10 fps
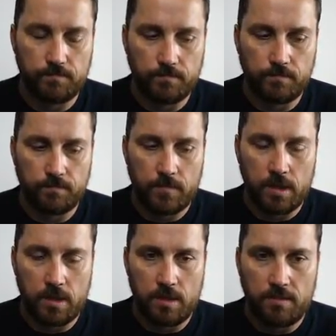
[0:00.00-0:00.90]
Think about
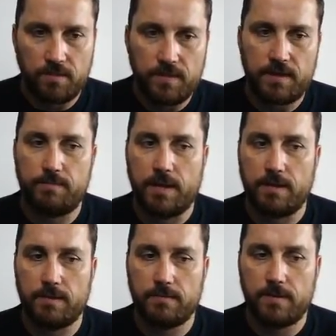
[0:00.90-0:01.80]
it
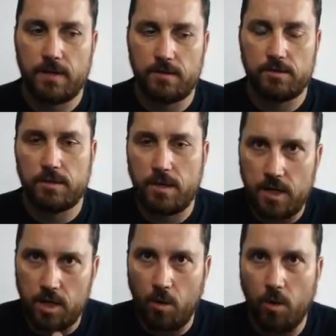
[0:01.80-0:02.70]
and hold that
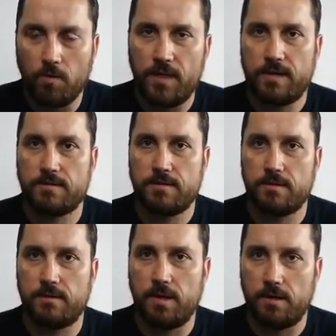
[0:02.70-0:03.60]
in
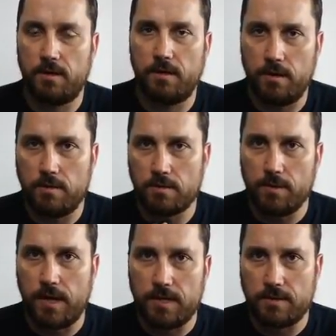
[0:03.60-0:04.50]
your mind for a little bit.